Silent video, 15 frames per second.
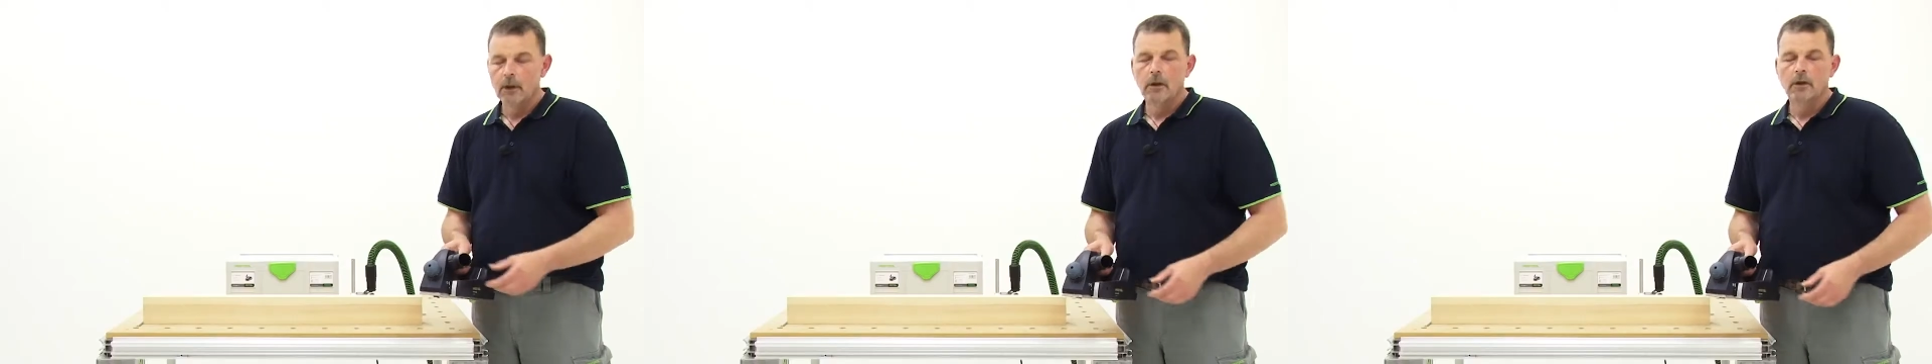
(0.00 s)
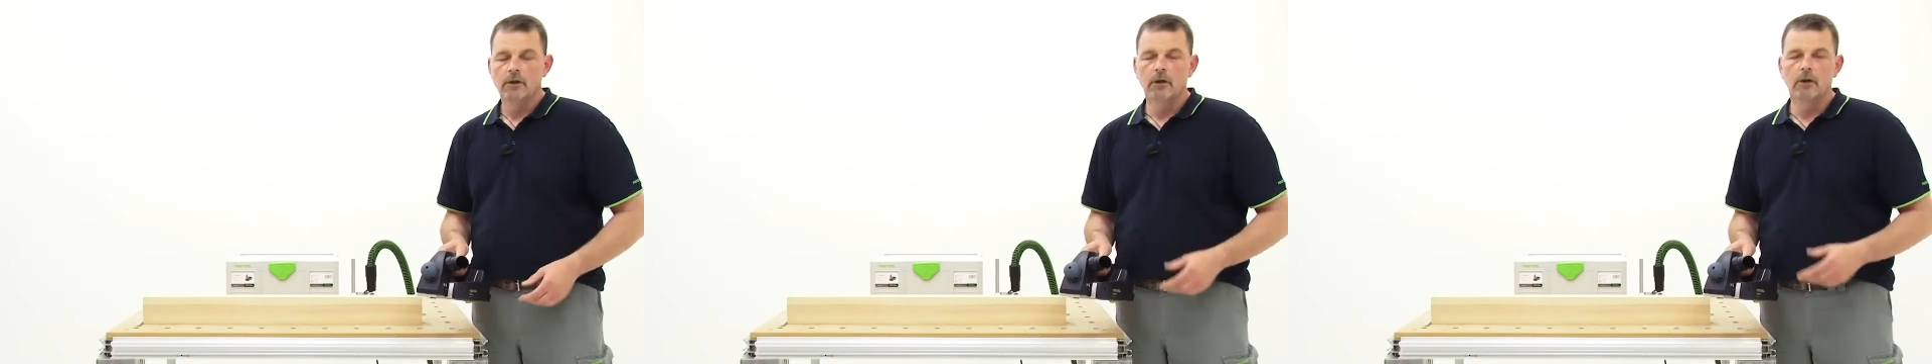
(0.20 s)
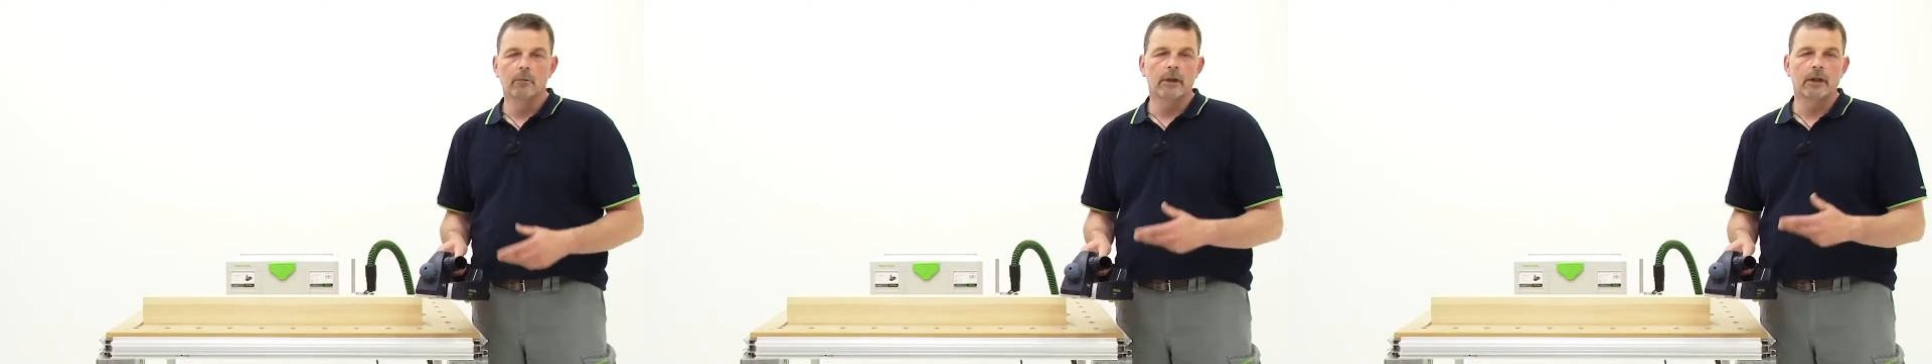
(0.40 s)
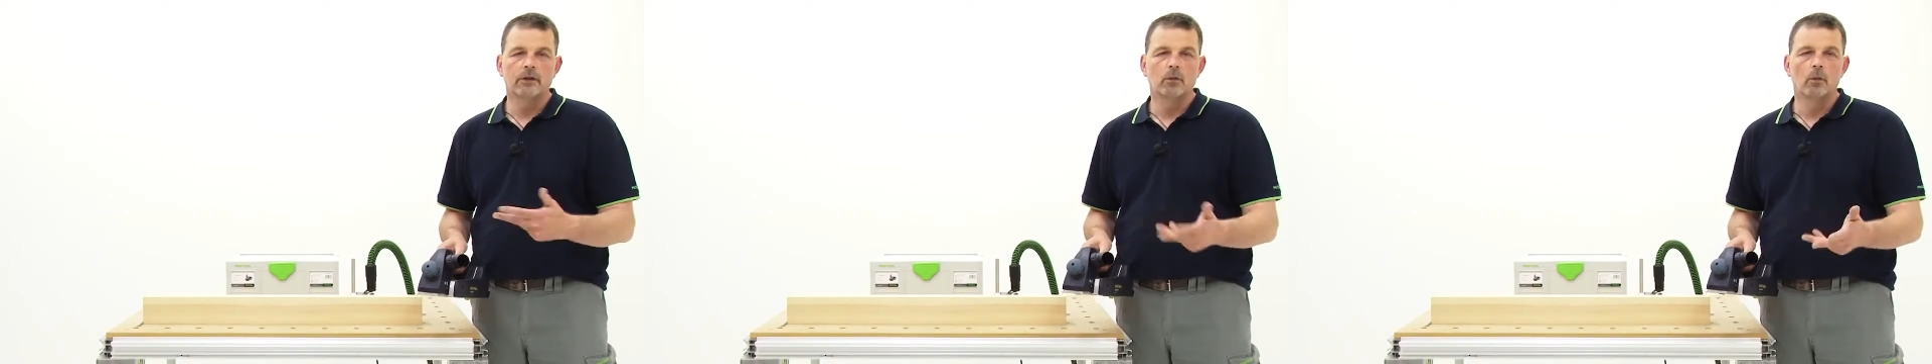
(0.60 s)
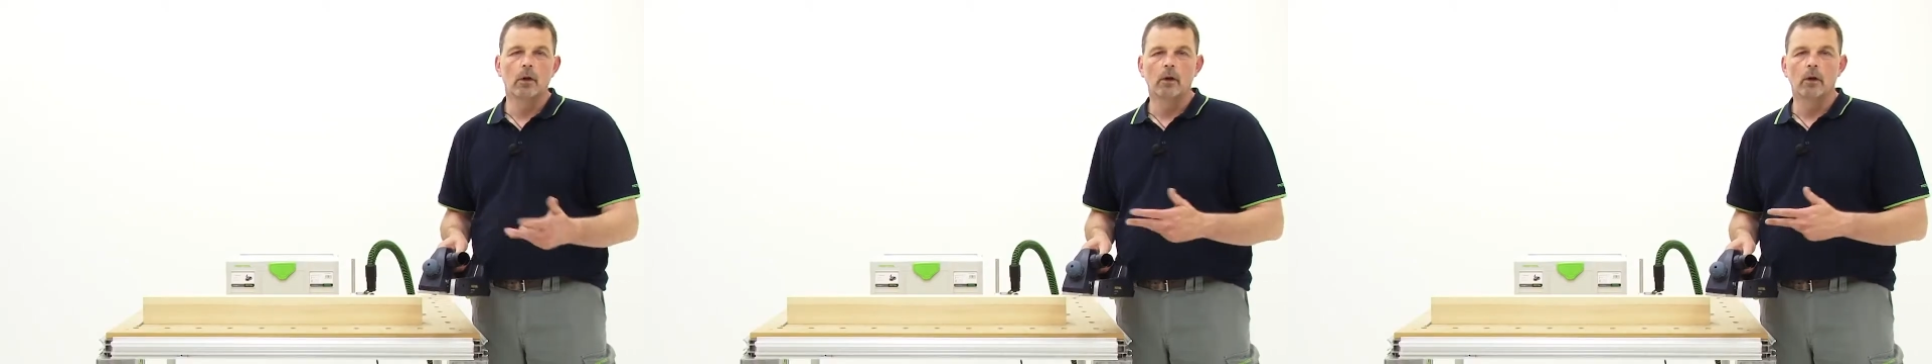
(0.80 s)
So no
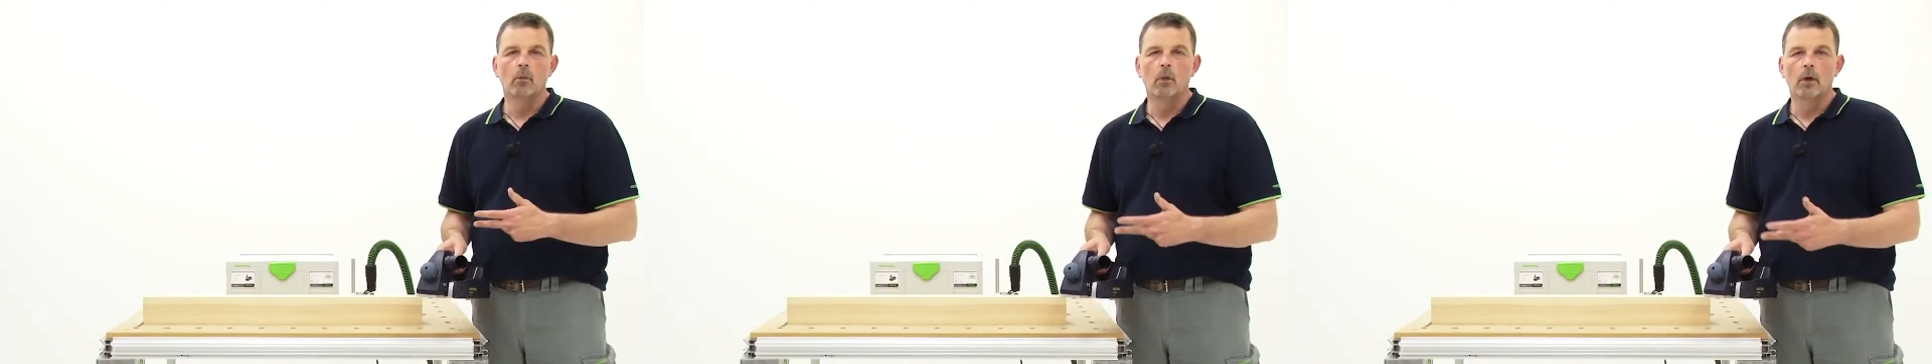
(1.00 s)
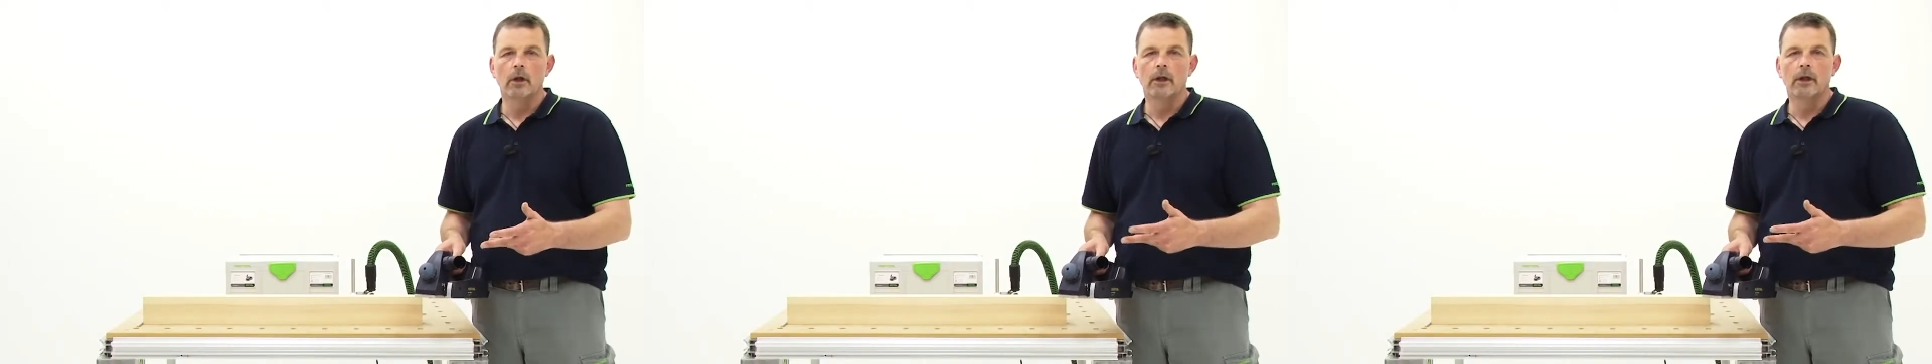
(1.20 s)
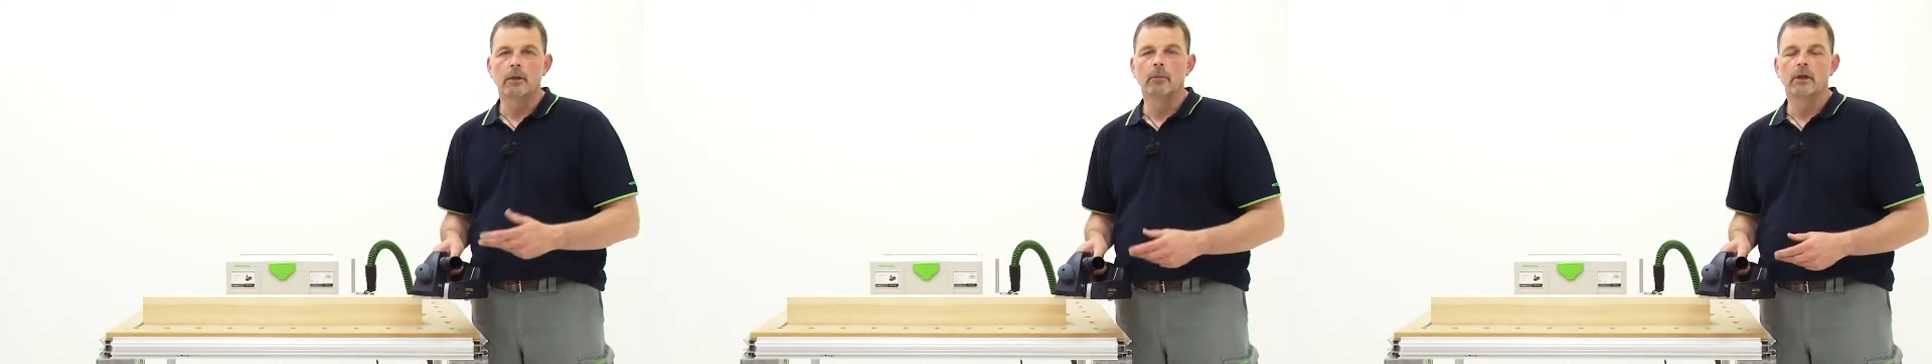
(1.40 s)
matter where I'm working,